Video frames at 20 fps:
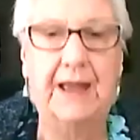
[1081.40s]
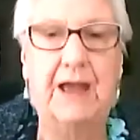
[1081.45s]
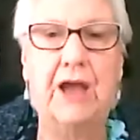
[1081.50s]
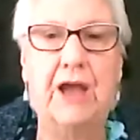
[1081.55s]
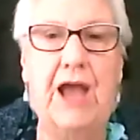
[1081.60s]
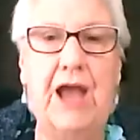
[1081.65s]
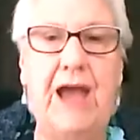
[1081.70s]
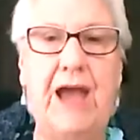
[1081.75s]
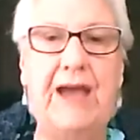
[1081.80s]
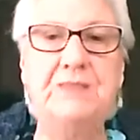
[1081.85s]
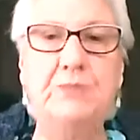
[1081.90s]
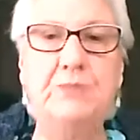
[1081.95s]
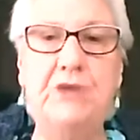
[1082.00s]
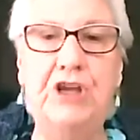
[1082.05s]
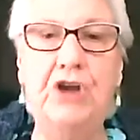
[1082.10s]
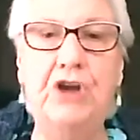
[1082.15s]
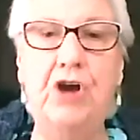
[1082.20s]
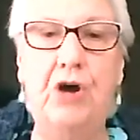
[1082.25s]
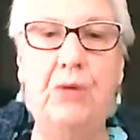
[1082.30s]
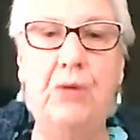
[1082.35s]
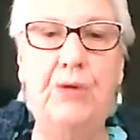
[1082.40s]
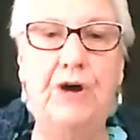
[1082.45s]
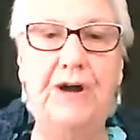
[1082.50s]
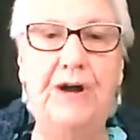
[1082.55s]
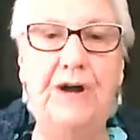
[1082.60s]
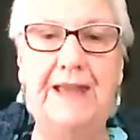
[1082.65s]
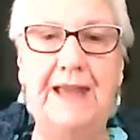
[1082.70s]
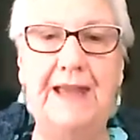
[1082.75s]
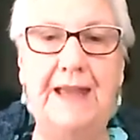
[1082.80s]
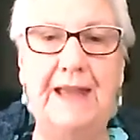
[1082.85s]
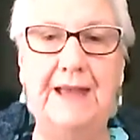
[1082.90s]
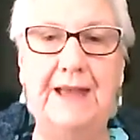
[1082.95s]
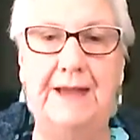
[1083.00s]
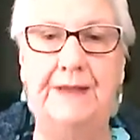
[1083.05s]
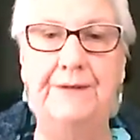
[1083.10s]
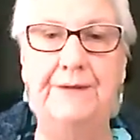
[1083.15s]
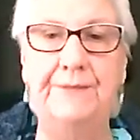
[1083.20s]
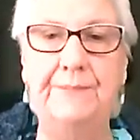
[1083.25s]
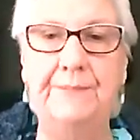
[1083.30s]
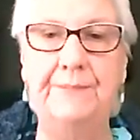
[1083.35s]
As we go on
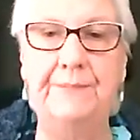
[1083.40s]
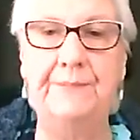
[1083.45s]
in,